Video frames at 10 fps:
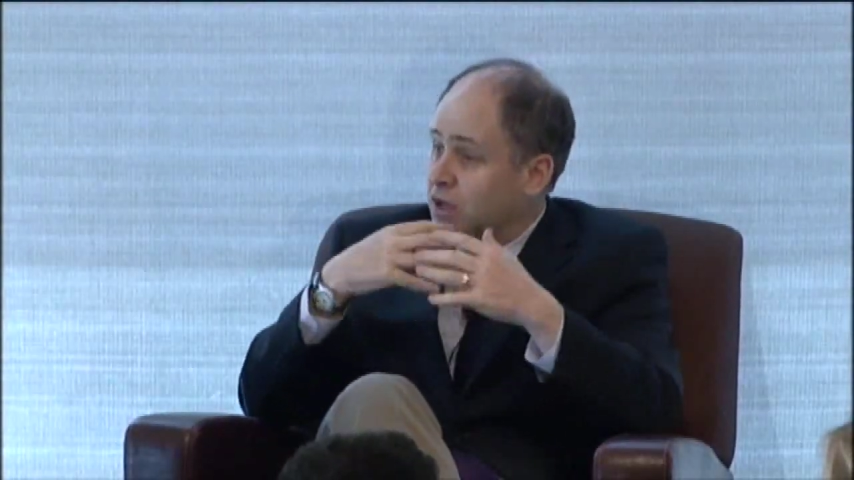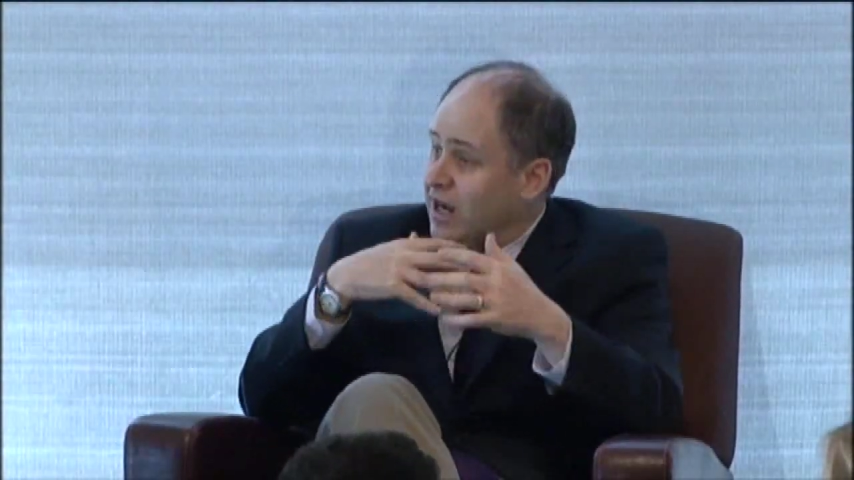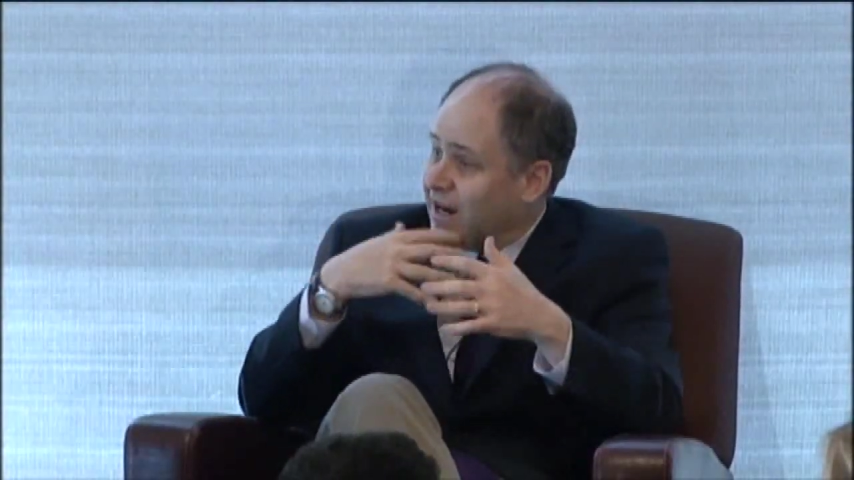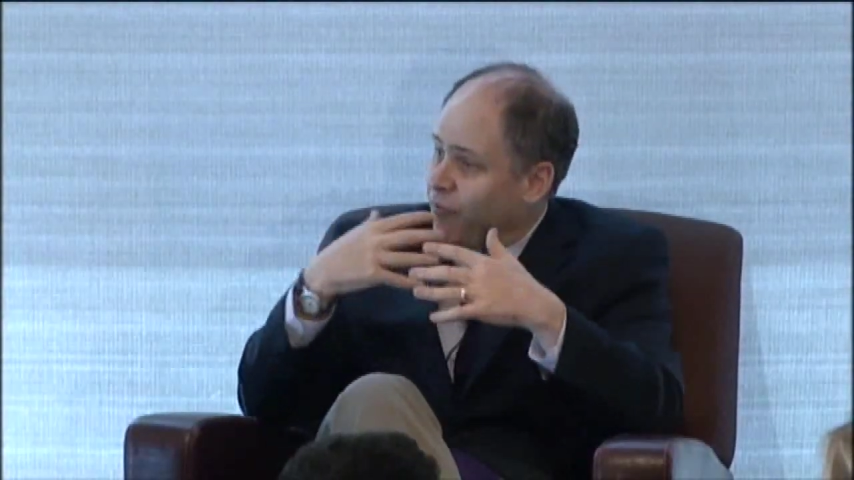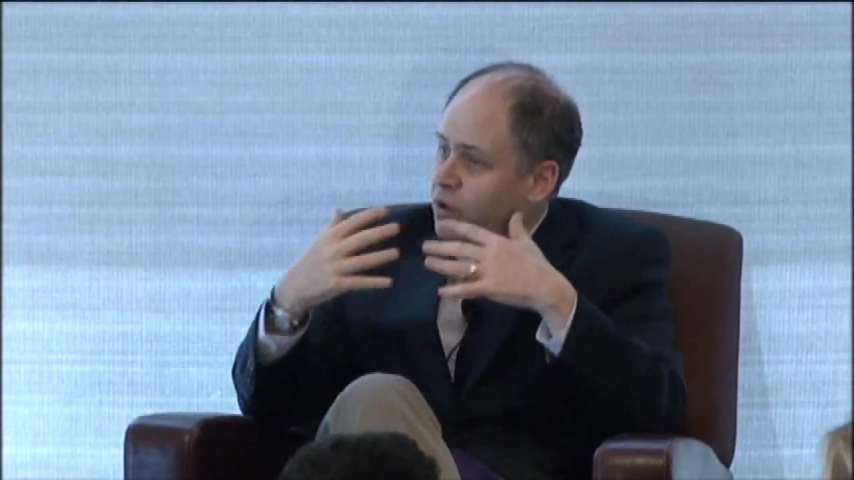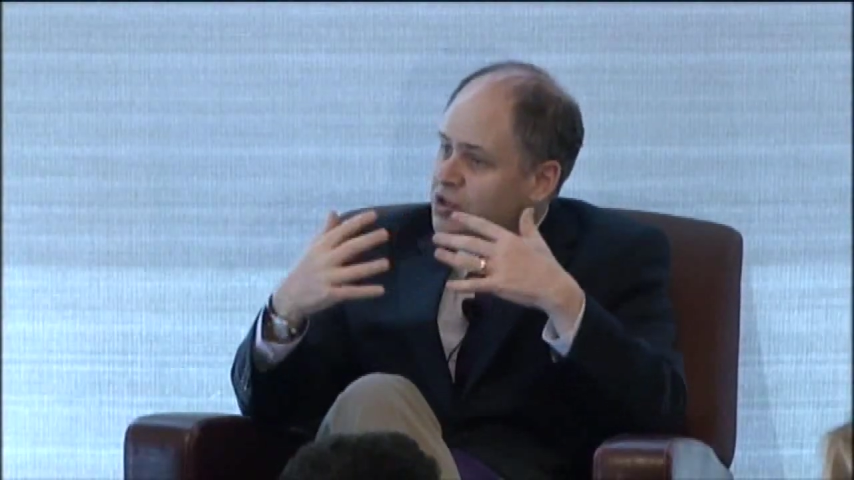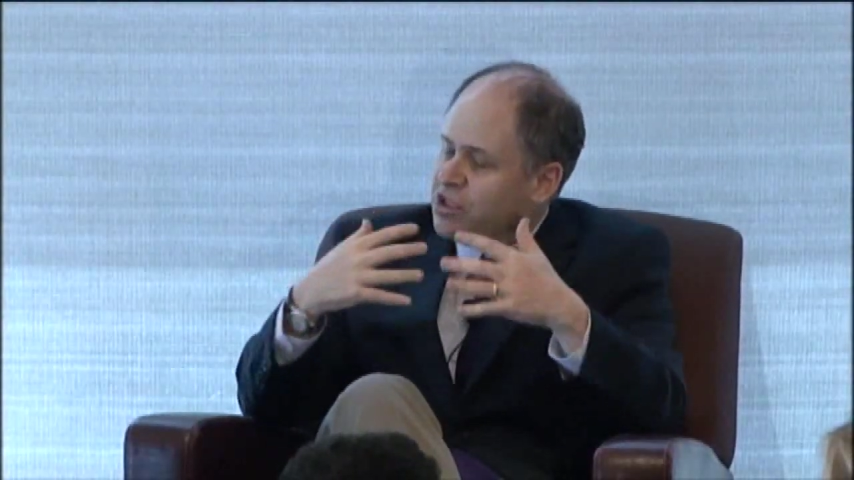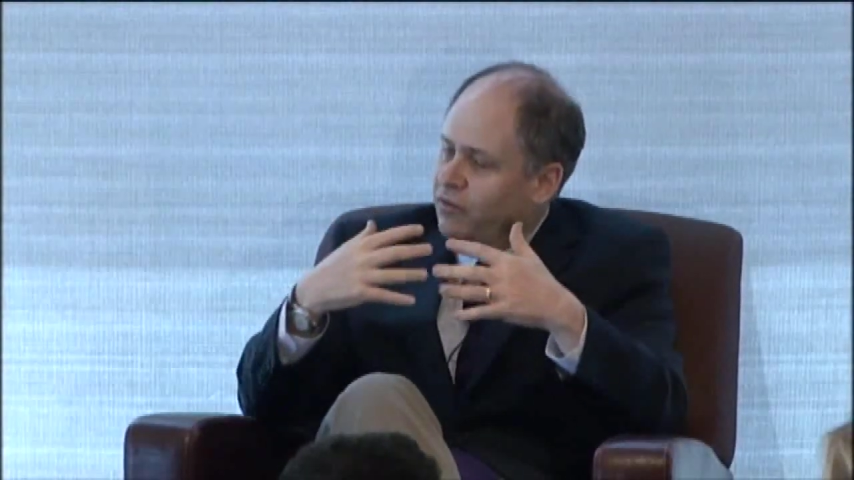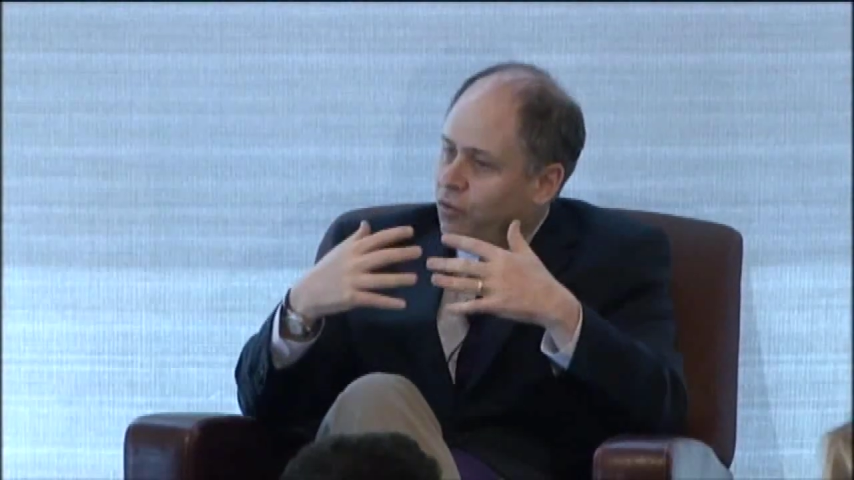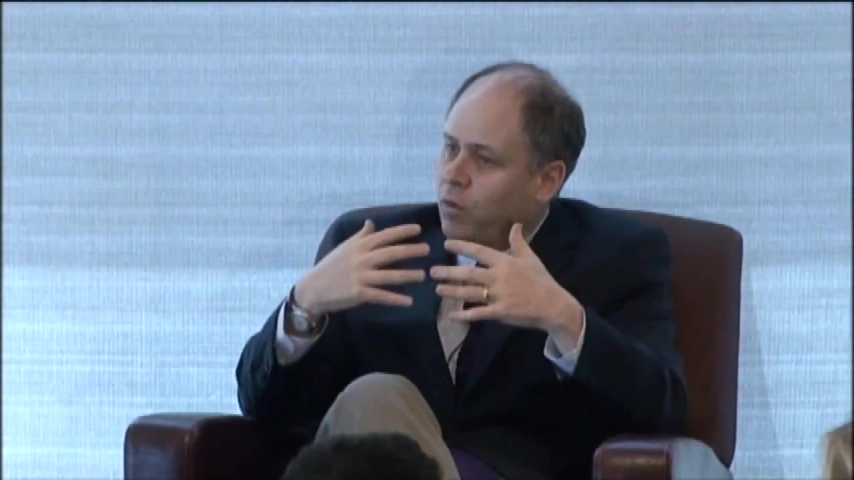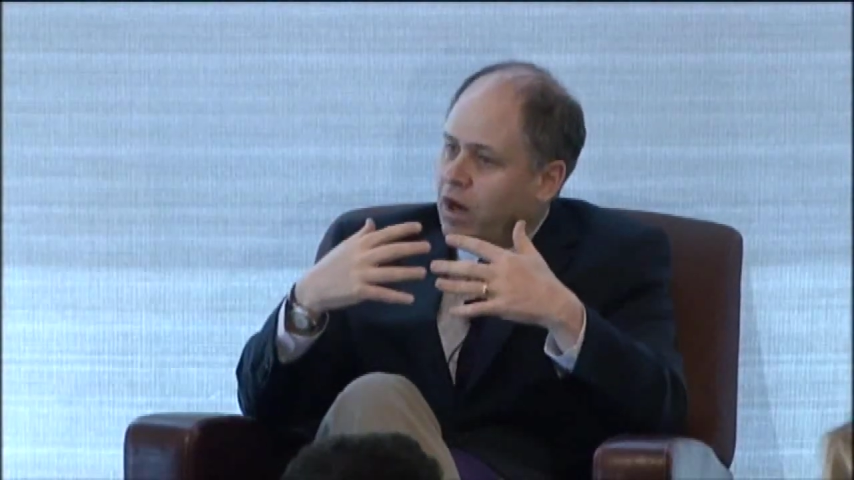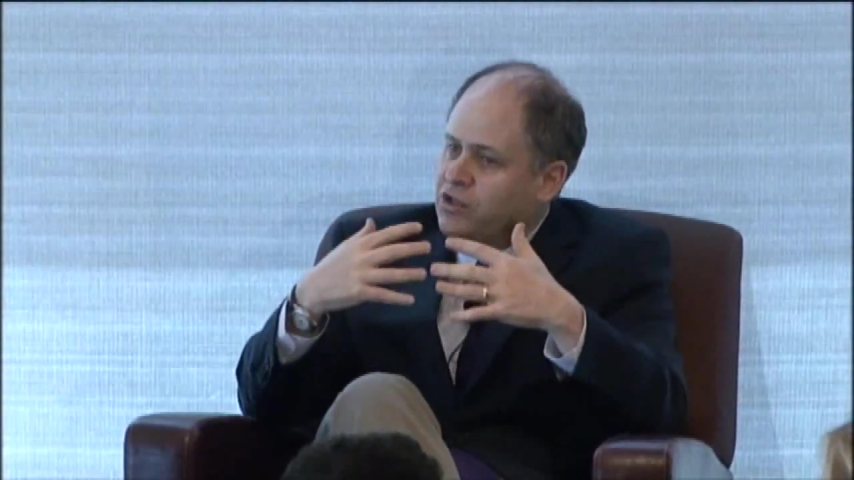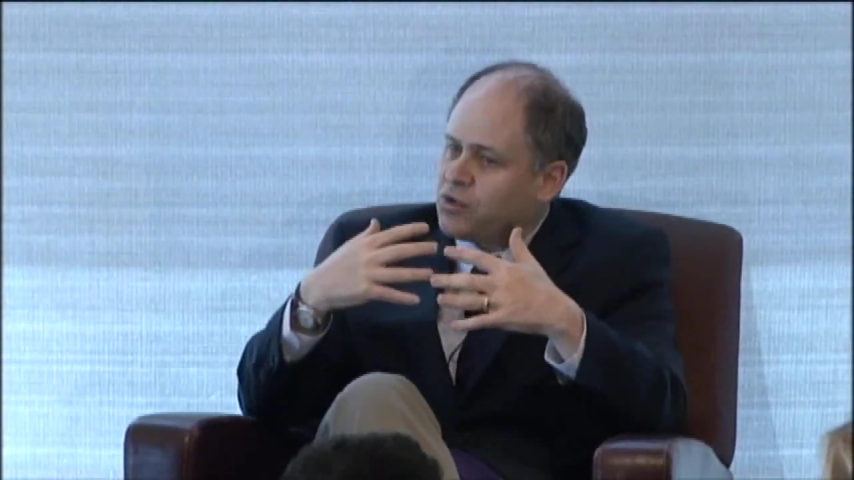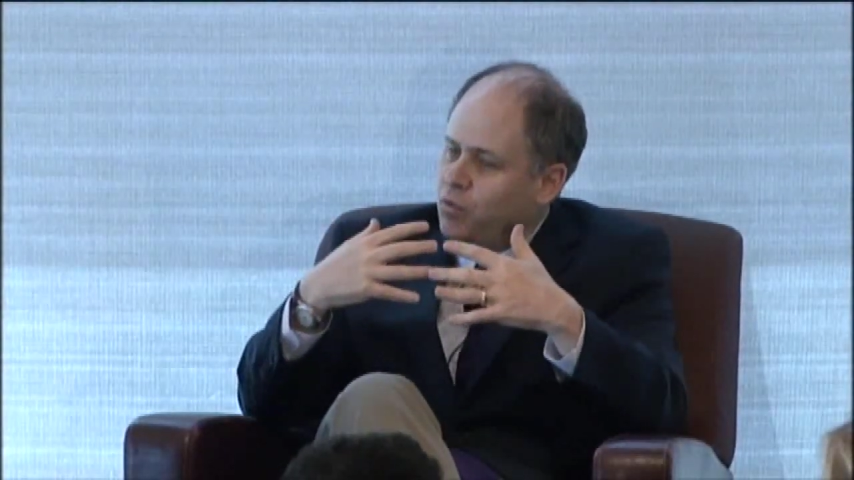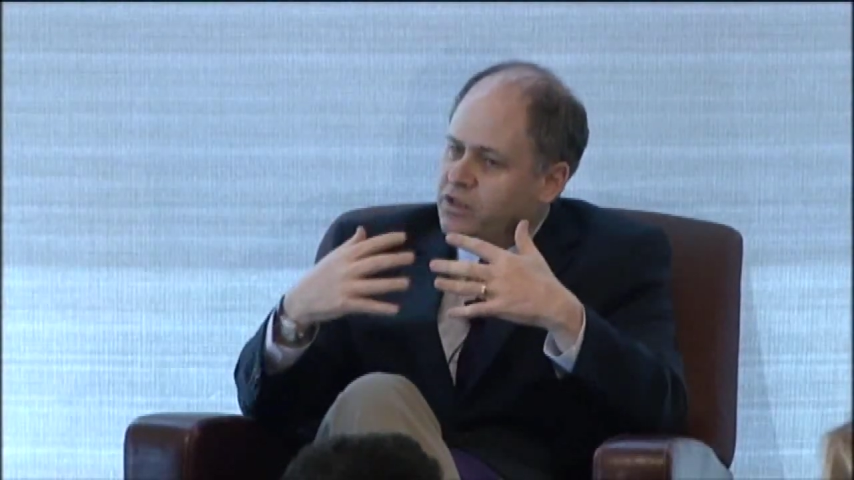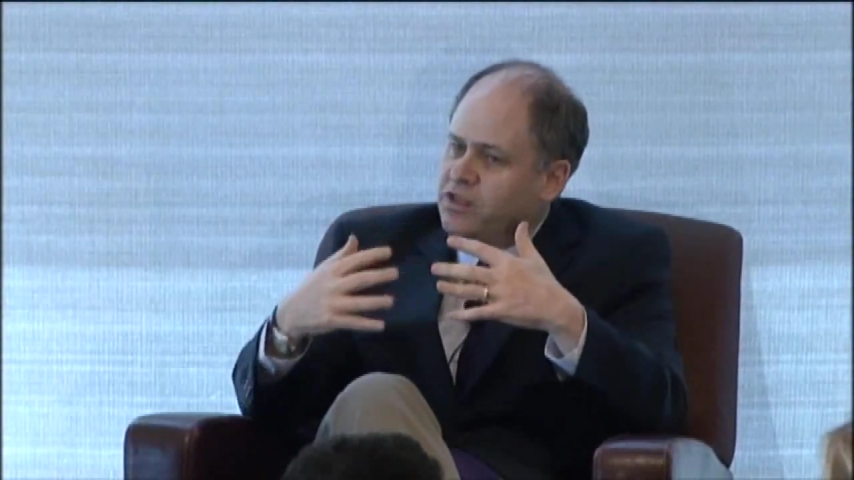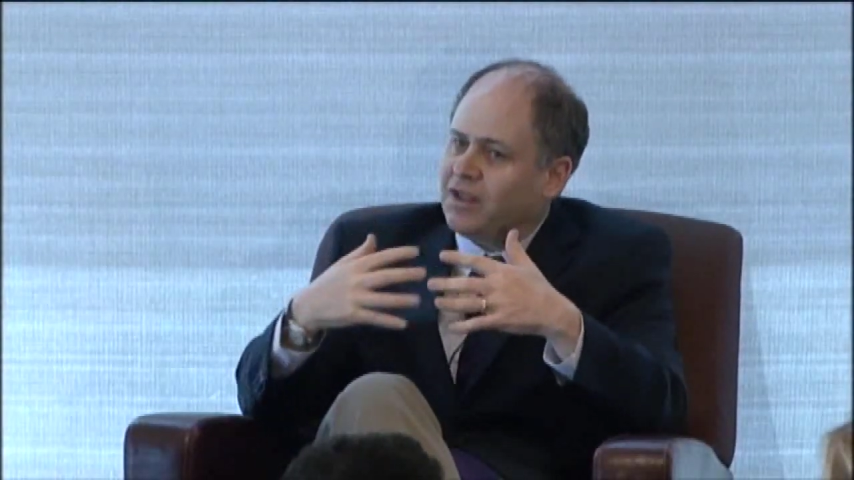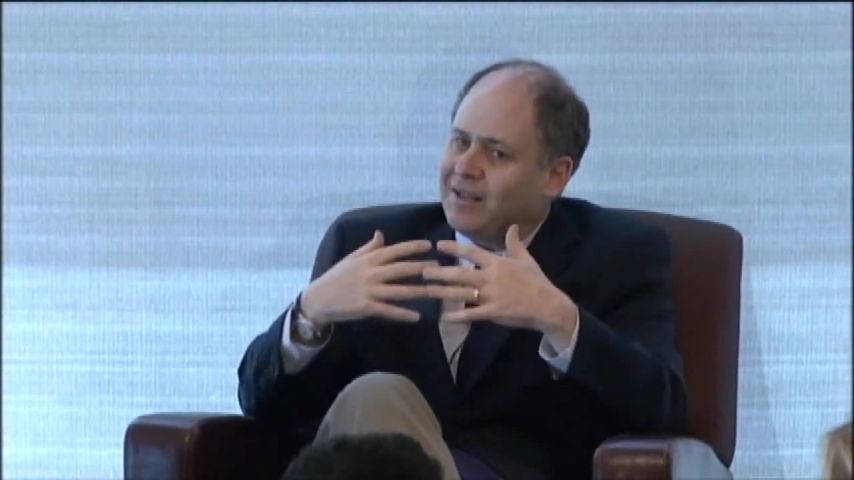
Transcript: to kind of where civil rights was